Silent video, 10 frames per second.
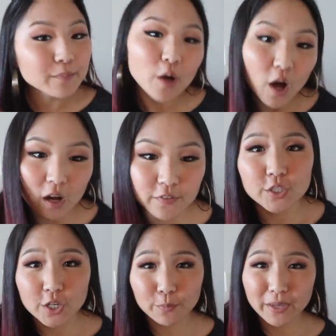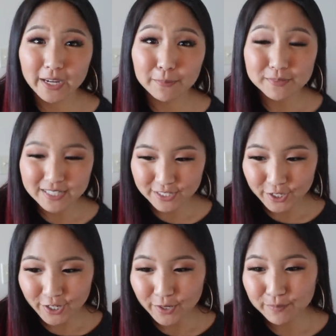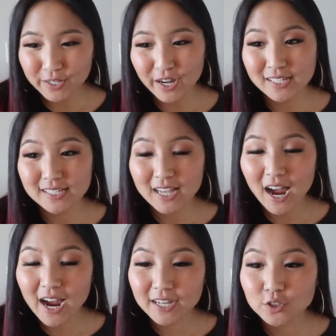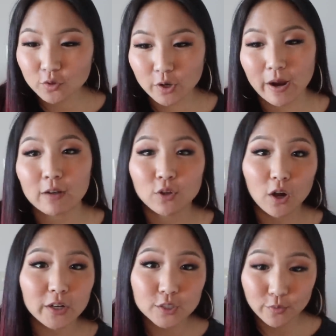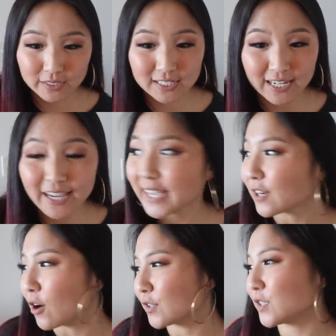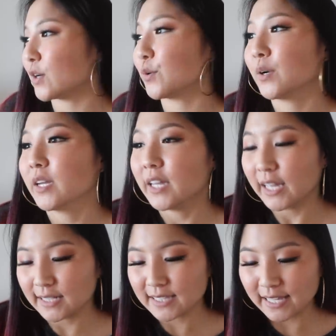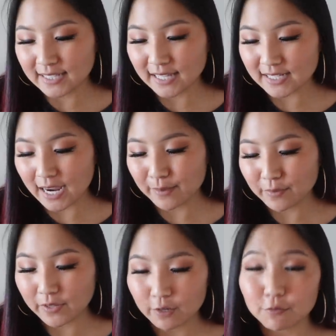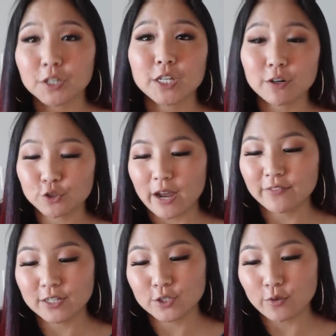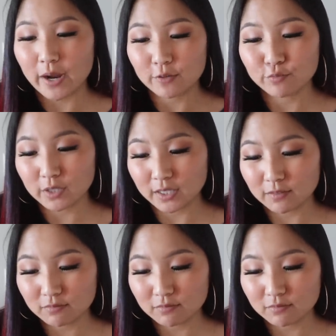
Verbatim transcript: am off to go pick up dinner because I don't know how long it's going to take, and also it's getting to that time of like rush hour traffic, so I really